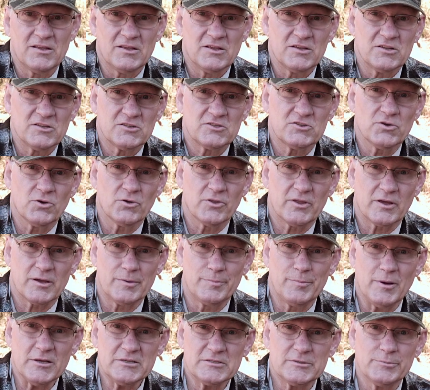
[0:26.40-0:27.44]
So the
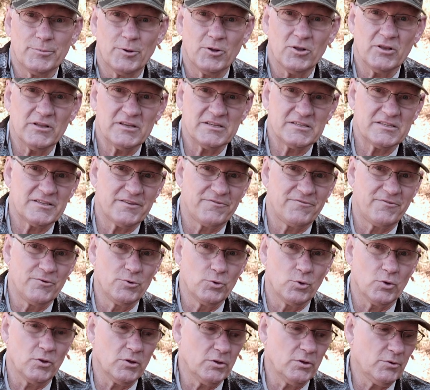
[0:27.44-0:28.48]
combustible is the
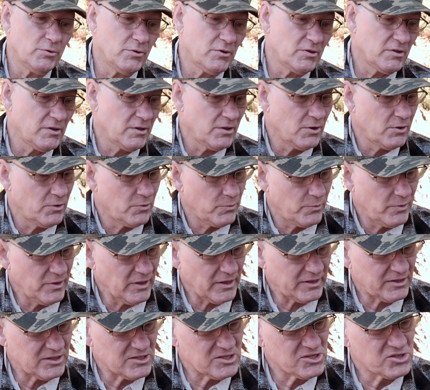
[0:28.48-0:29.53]
fuel. We
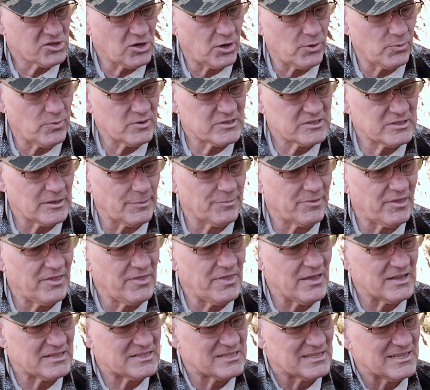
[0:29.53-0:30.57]
like to start with something
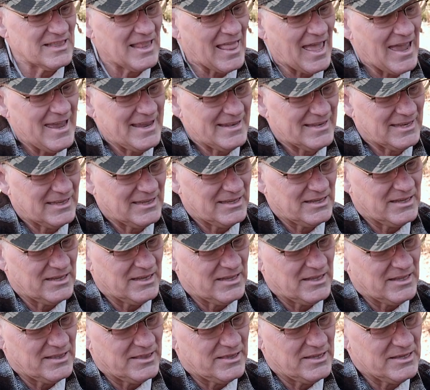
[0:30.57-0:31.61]
that's light.
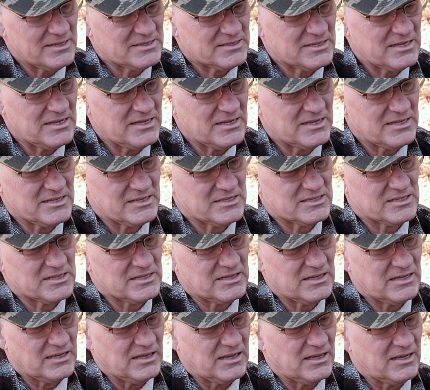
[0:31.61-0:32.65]
This is
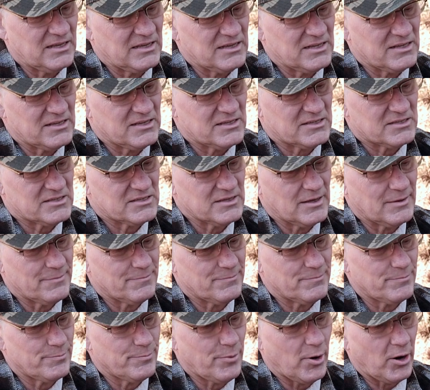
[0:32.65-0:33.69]
some
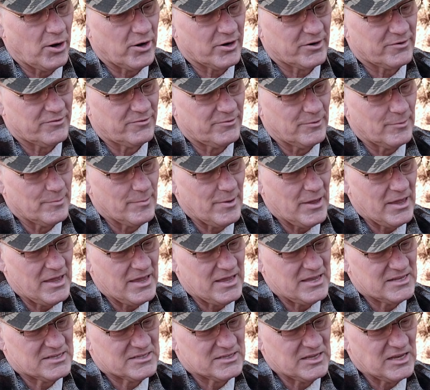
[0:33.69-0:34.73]
bark from
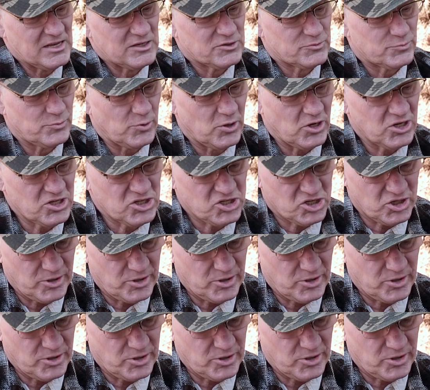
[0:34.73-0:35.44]
a sagebrush.